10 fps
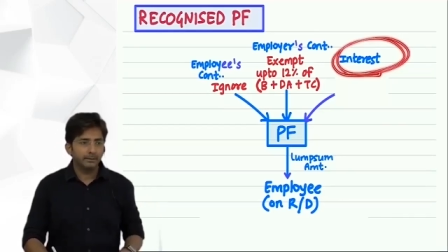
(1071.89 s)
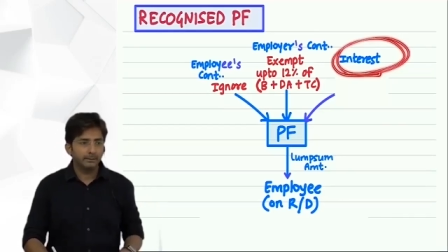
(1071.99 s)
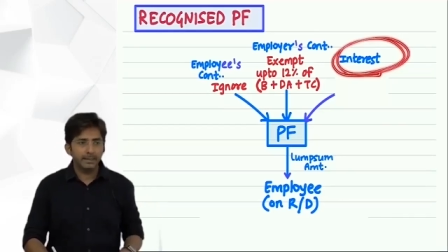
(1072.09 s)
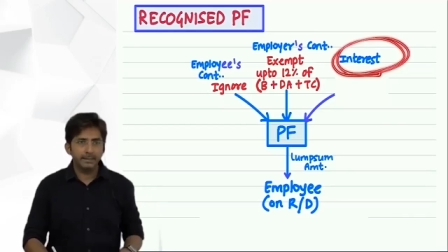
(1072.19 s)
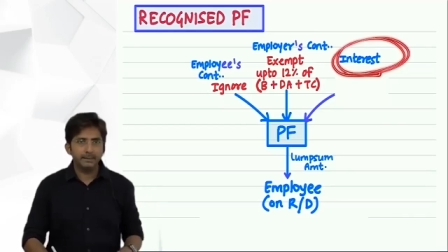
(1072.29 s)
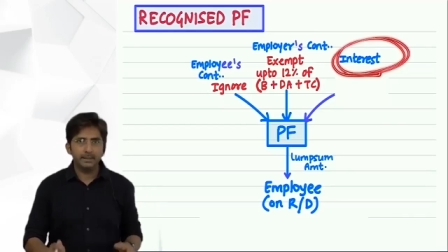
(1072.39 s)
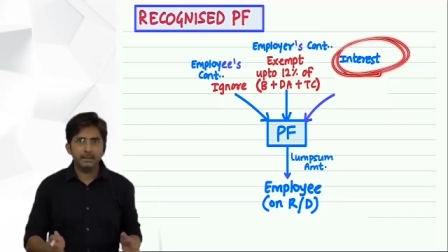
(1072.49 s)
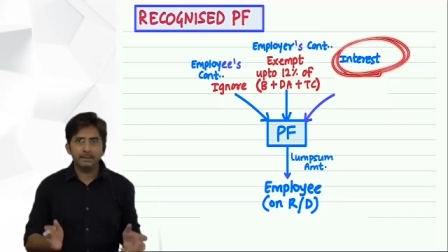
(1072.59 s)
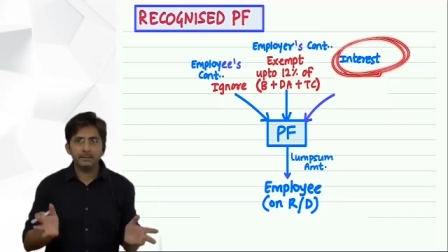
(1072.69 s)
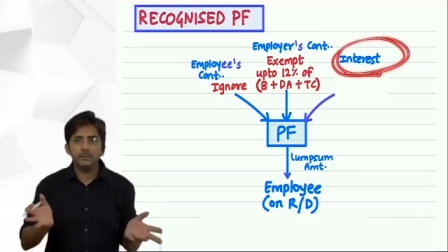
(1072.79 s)
then it is a
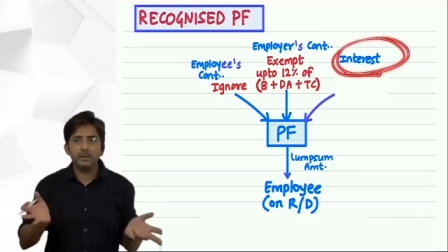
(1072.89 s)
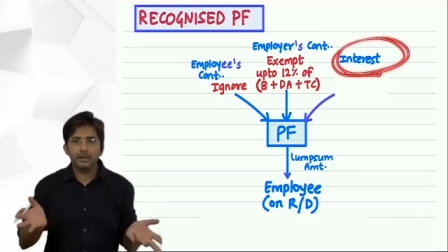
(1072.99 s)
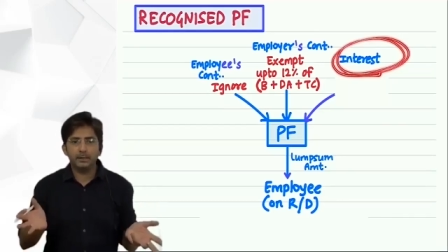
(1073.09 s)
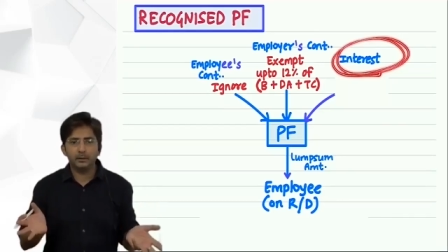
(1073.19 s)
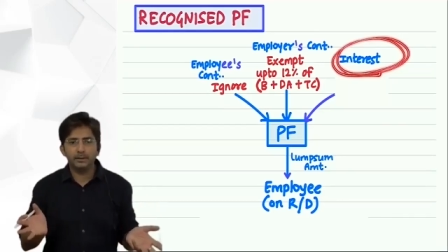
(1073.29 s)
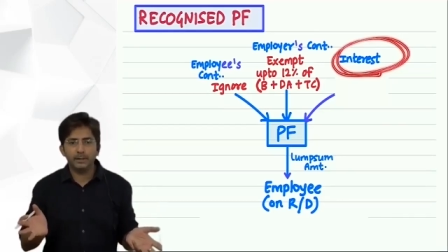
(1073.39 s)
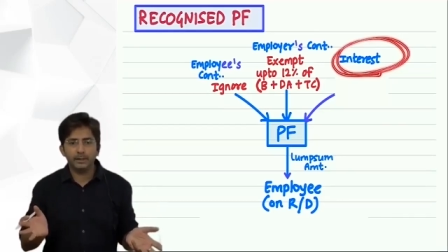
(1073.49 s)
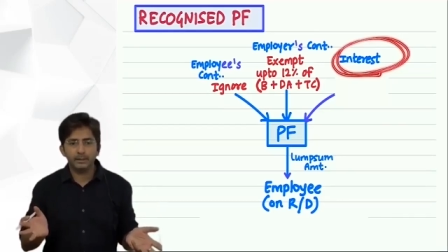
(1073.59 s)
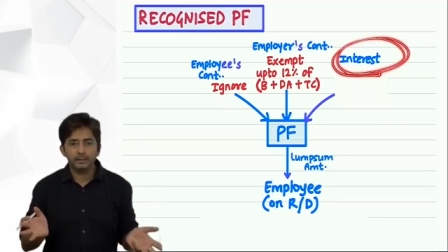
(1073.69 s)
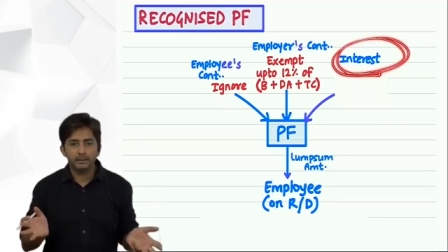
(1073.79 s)
reasonable rate of
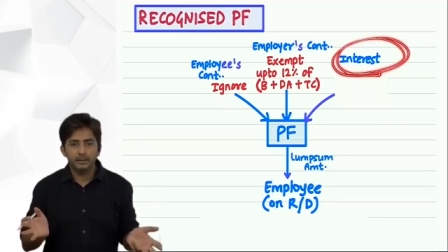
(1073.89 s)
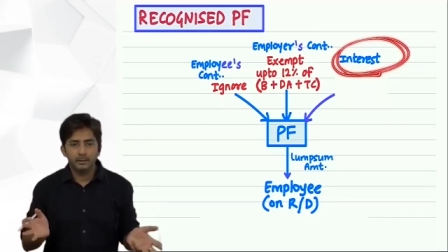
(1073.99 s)
interest.